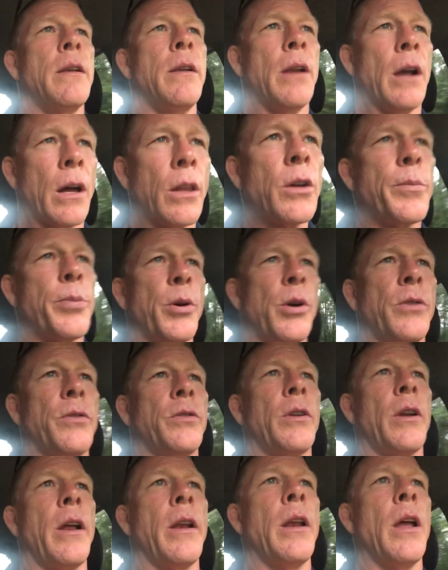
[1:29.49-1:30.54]
Another person
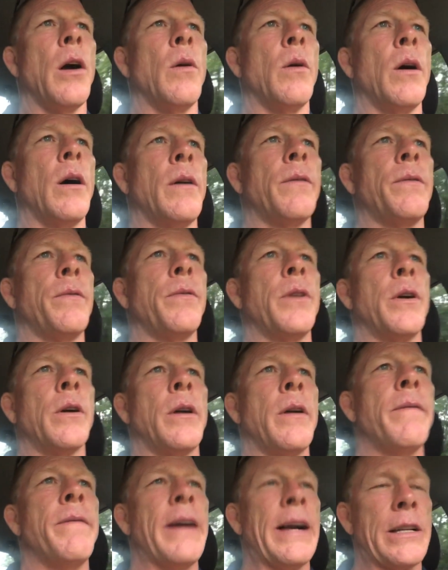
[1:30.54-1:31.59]
I know of,
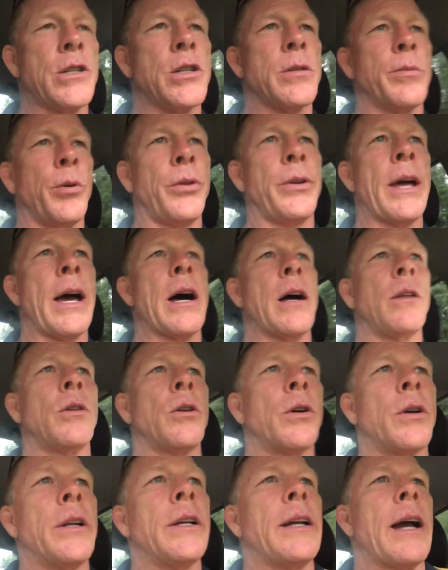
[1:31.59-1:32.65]
they're a vegetable now,
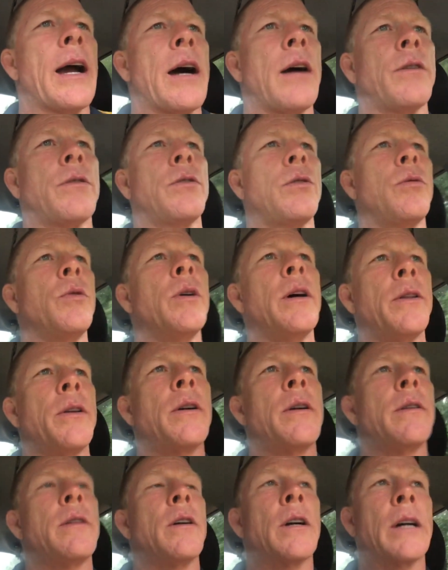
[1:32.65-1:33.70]
learning how to, well,
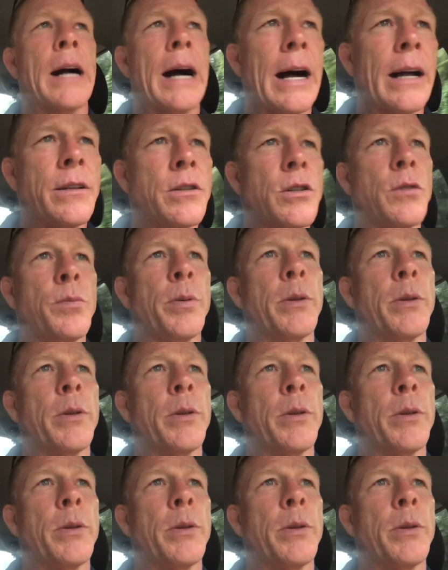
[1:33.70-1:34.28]
they're conscious,